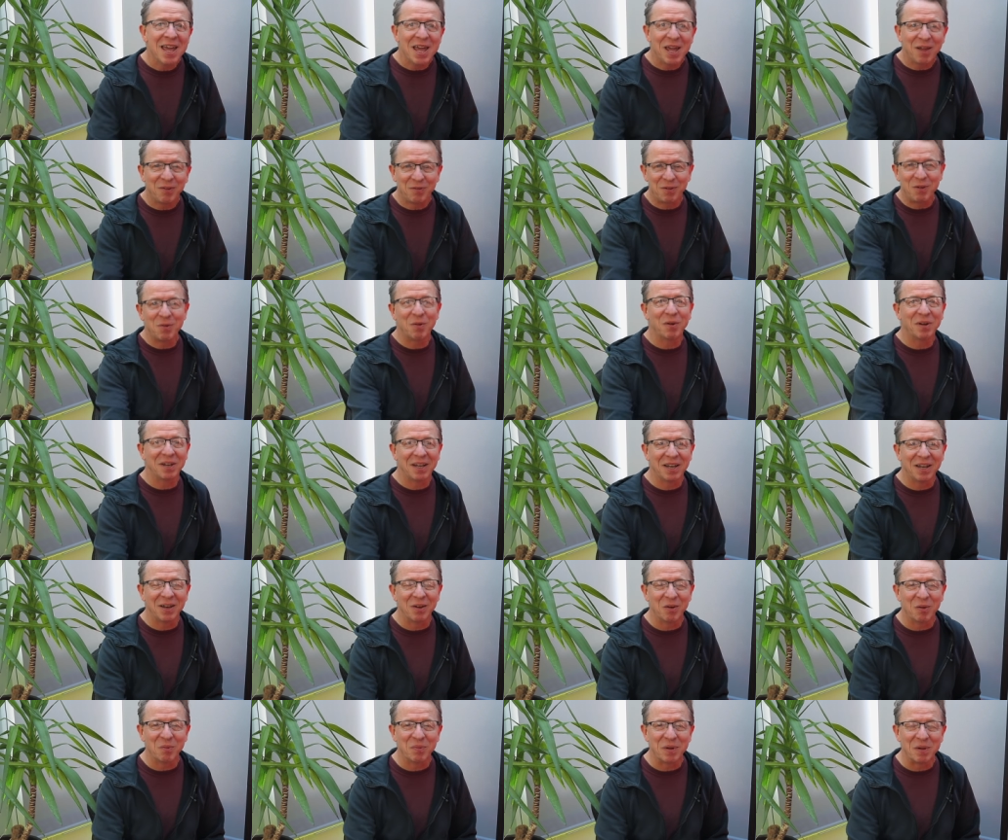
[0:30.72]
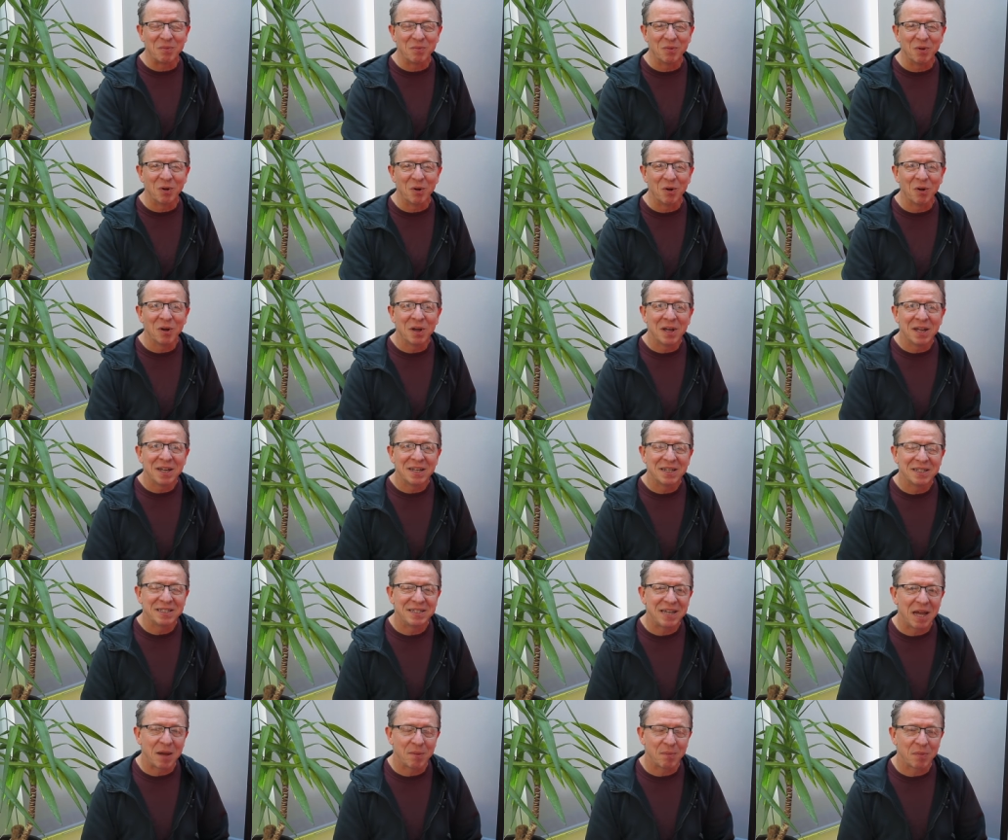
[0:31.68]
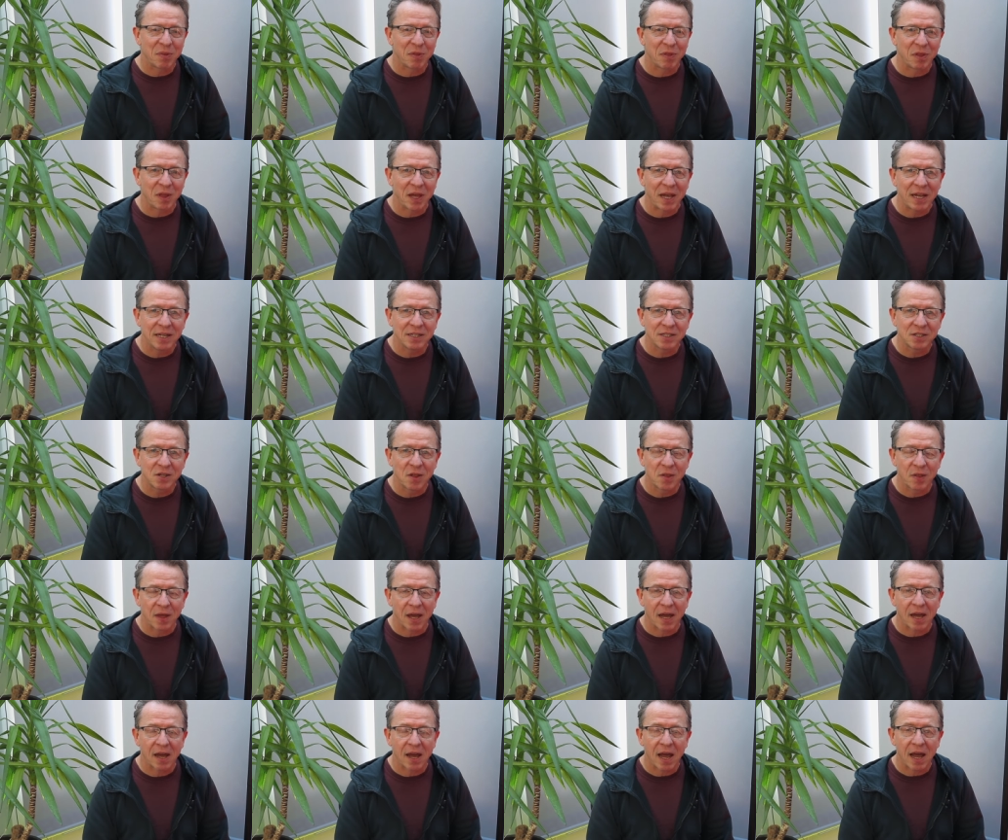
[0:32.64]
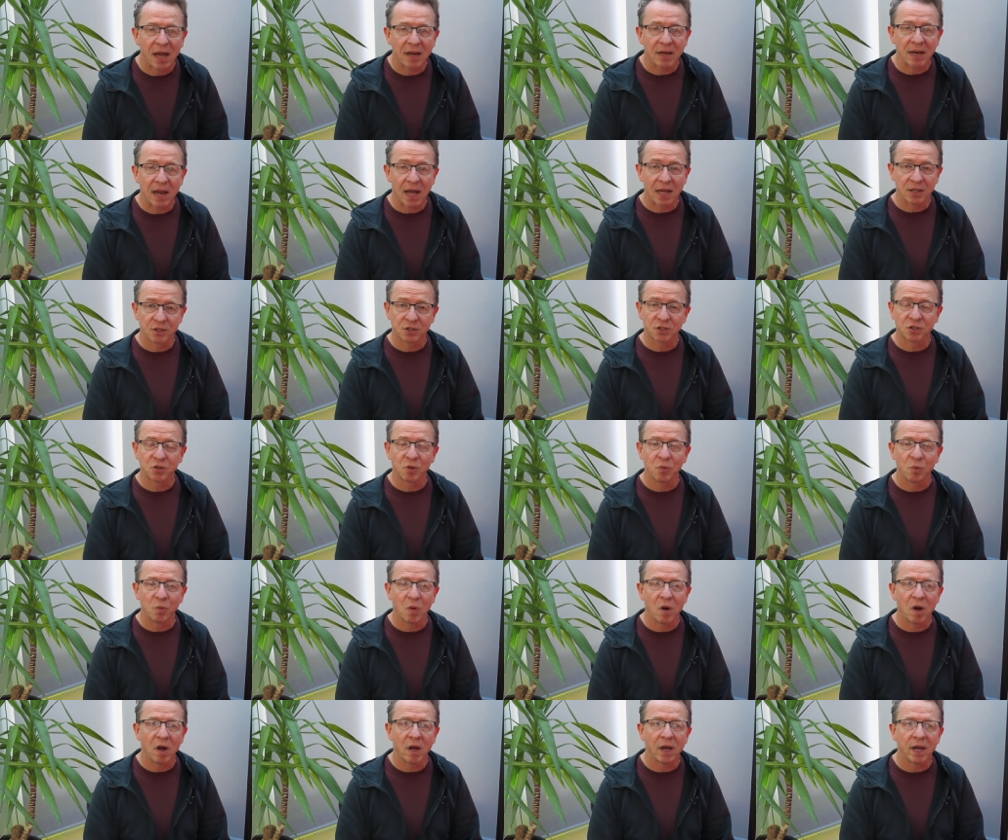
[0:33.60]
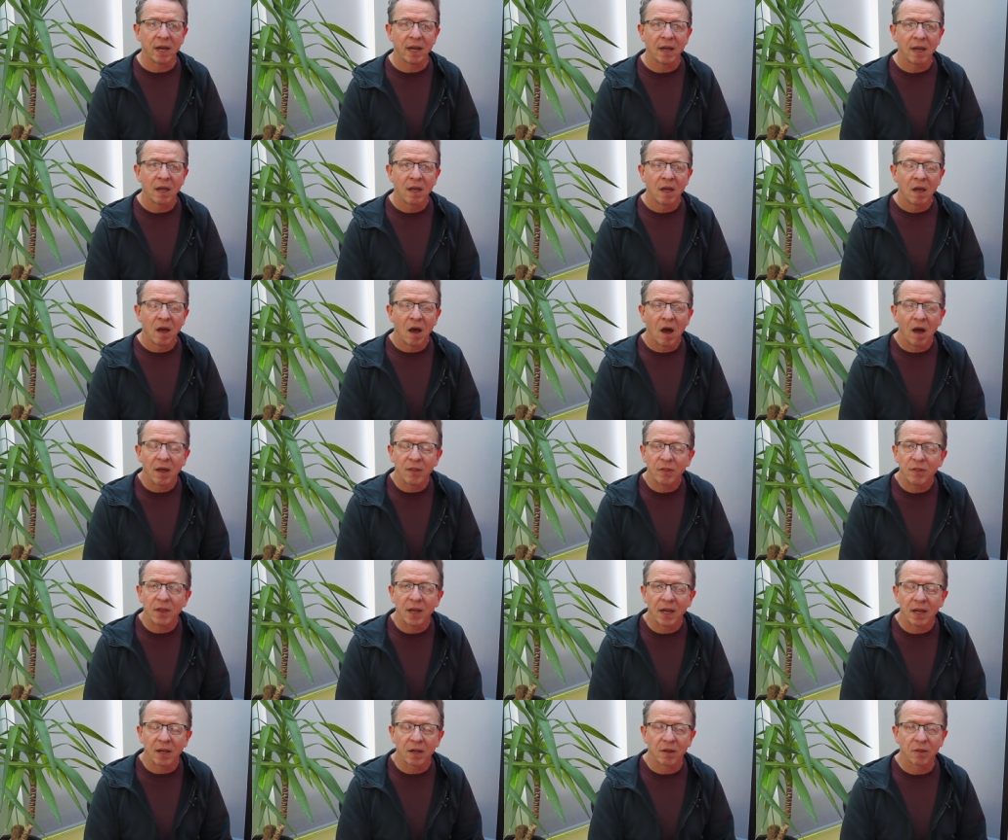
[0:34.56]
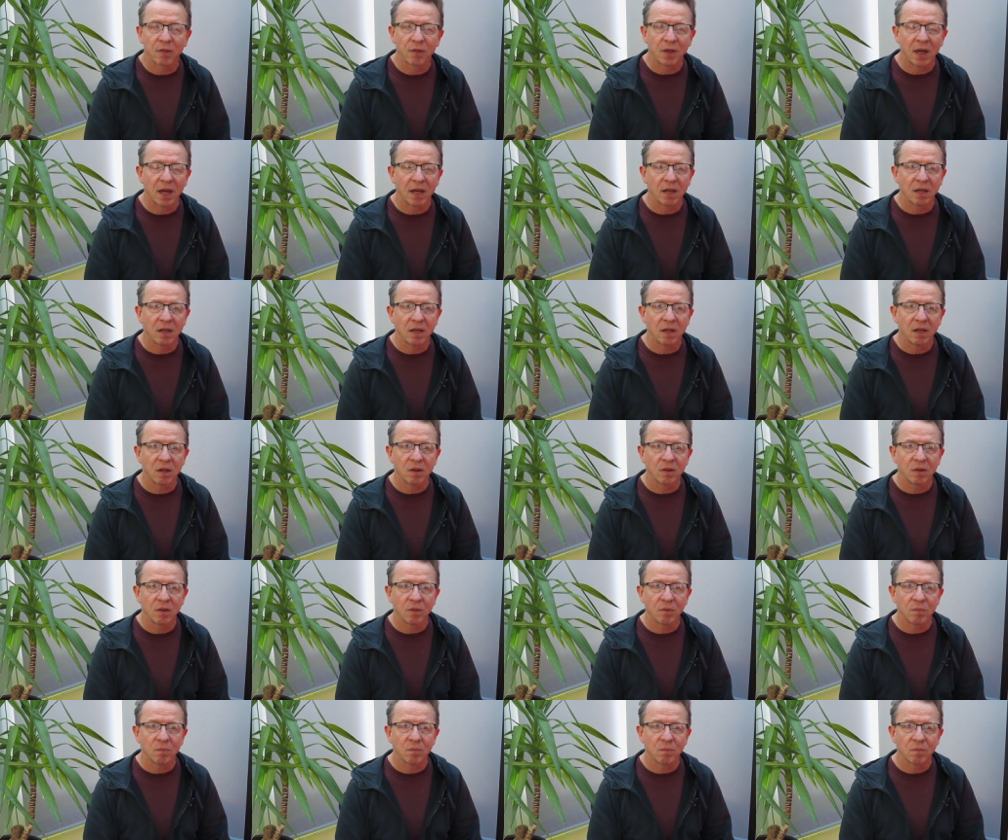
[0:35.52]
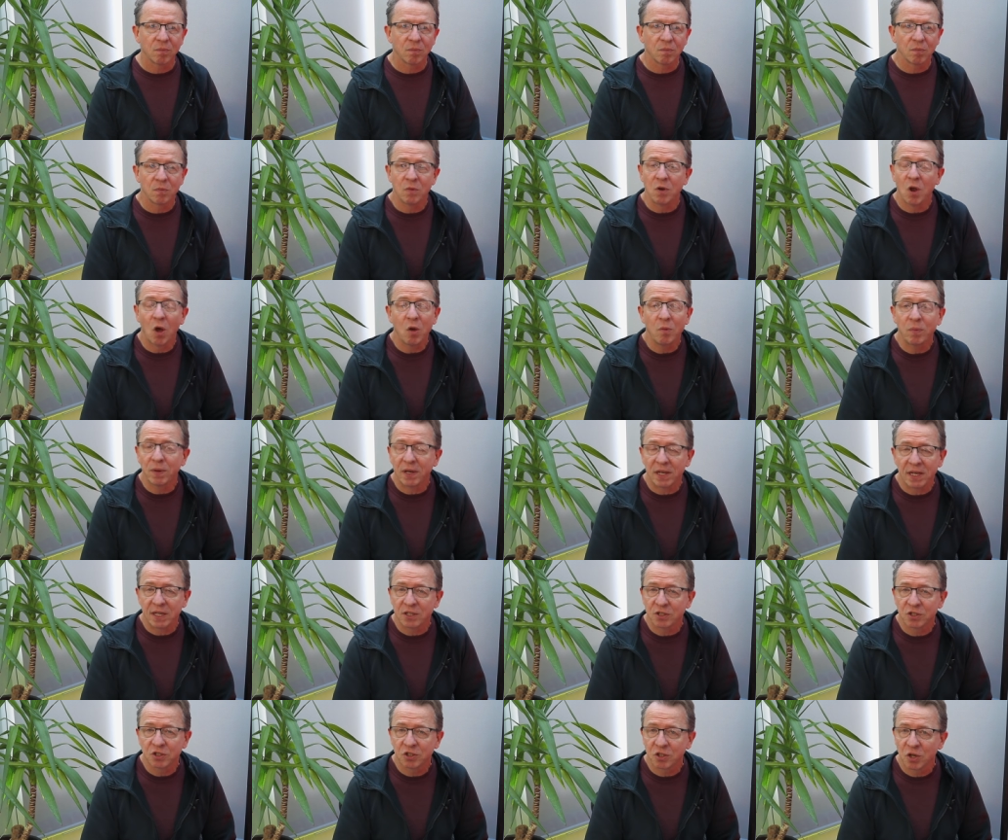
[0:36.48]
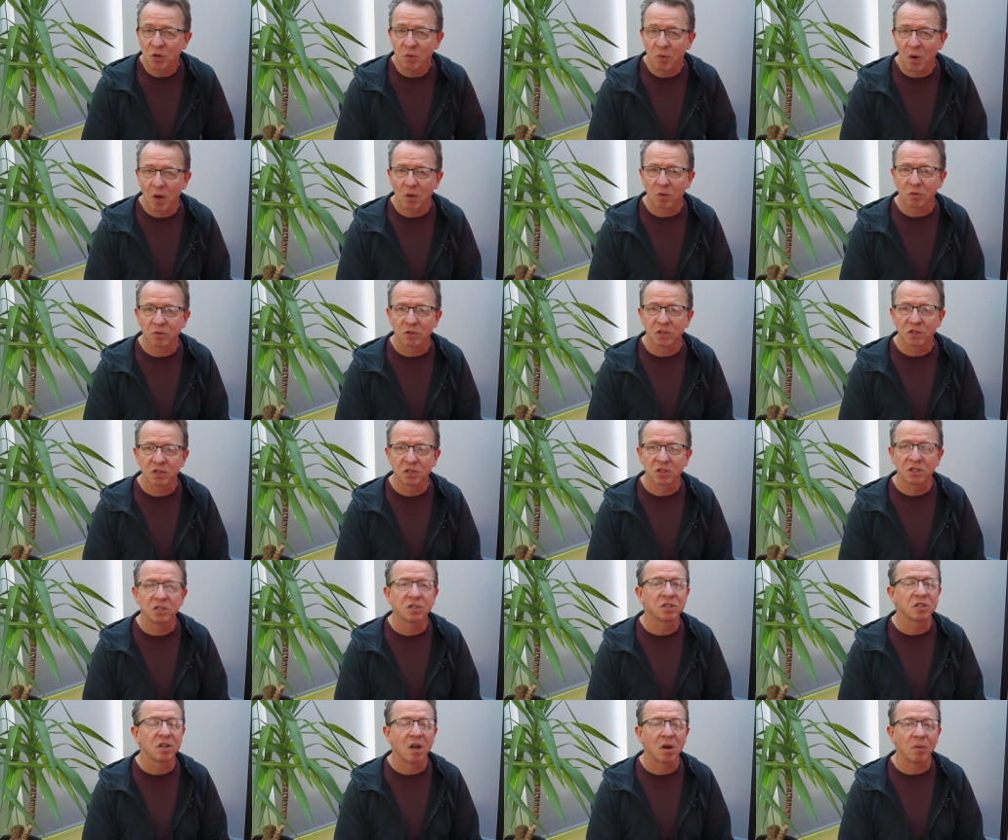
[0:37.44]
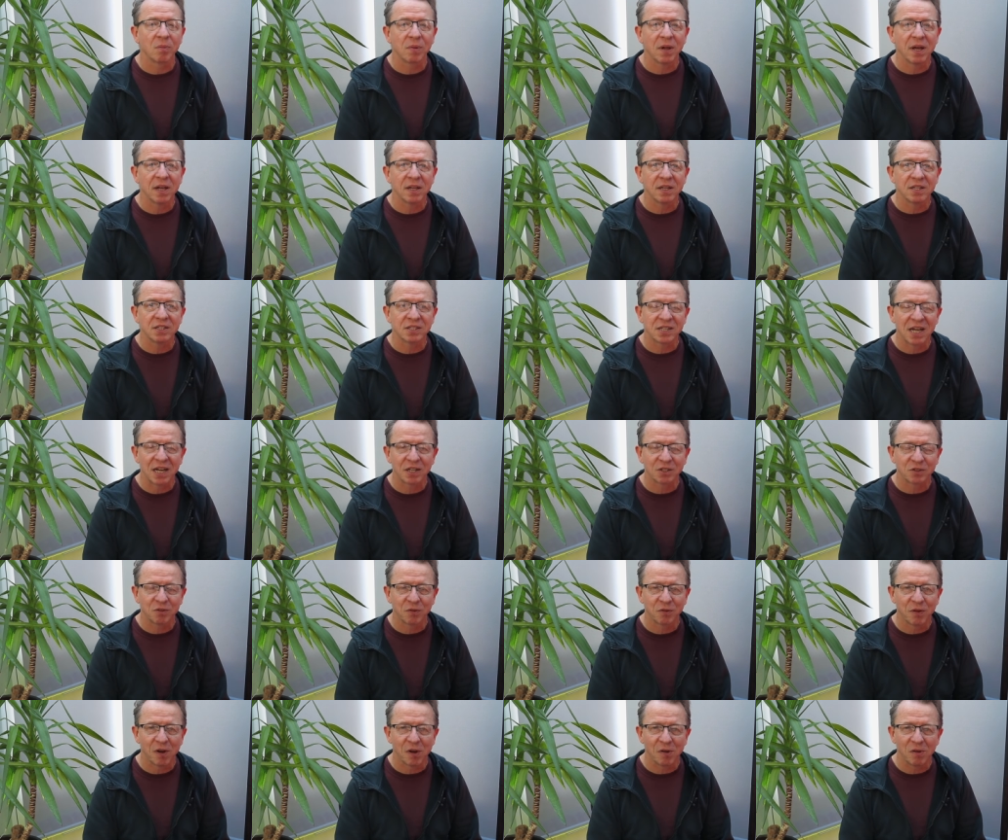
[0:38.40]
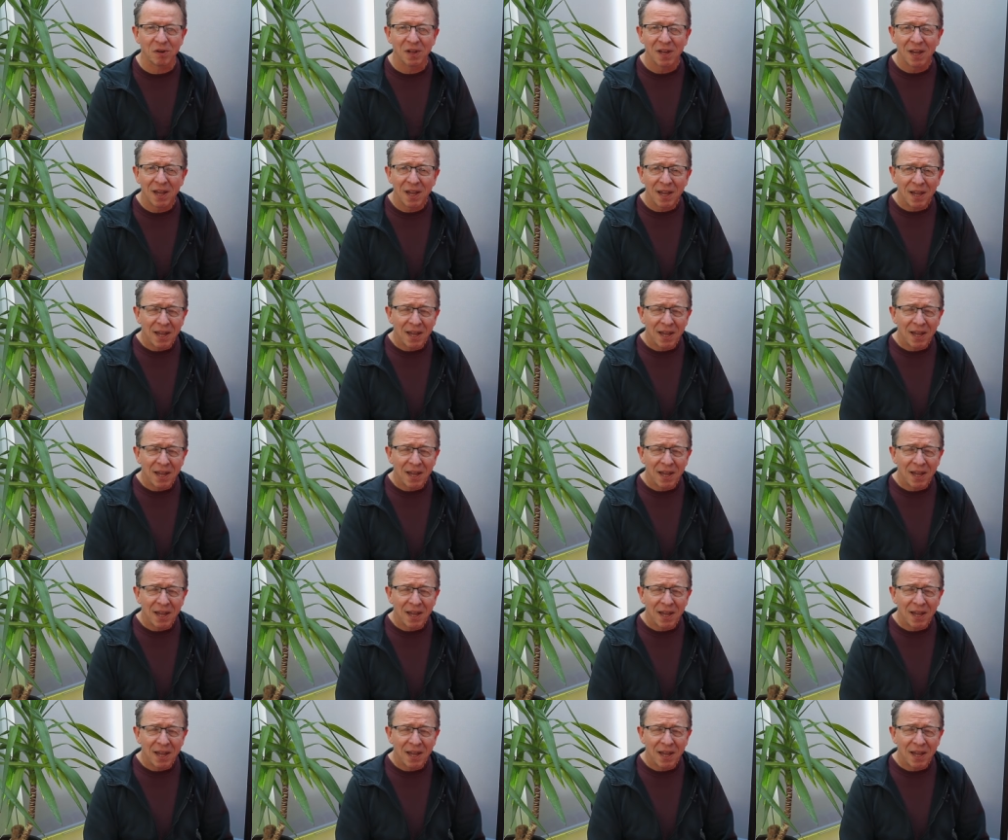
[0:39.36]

if you want a little bit more depth into that and as to why I think that nobody is too old to start playing the saxophone.